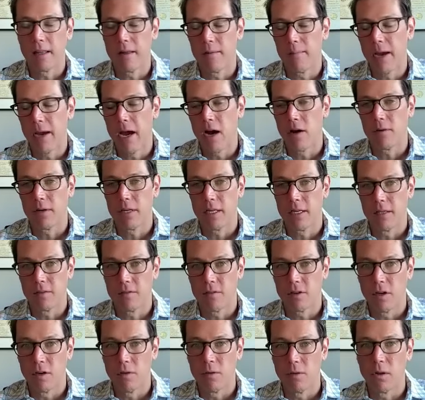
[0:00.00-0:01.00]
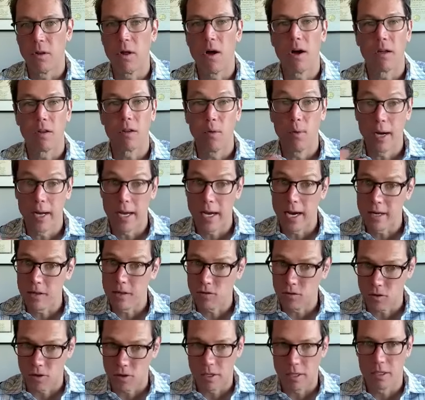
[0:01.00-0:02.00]
them out. And so along the way, I
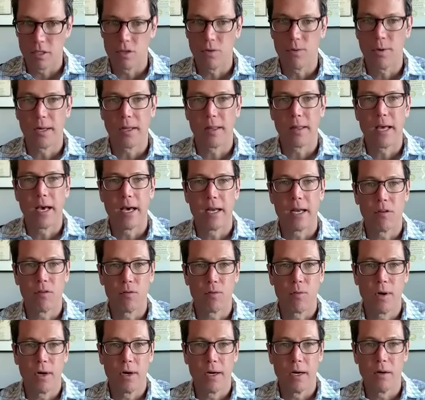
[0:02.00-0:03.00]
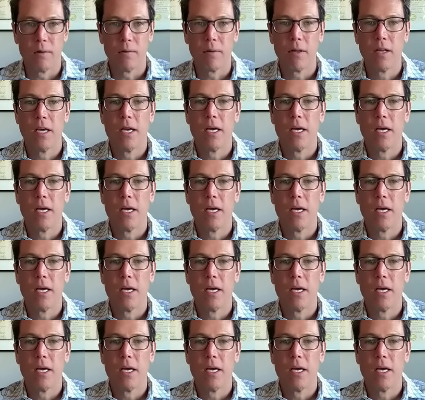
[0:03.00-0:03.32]
started doing that as well.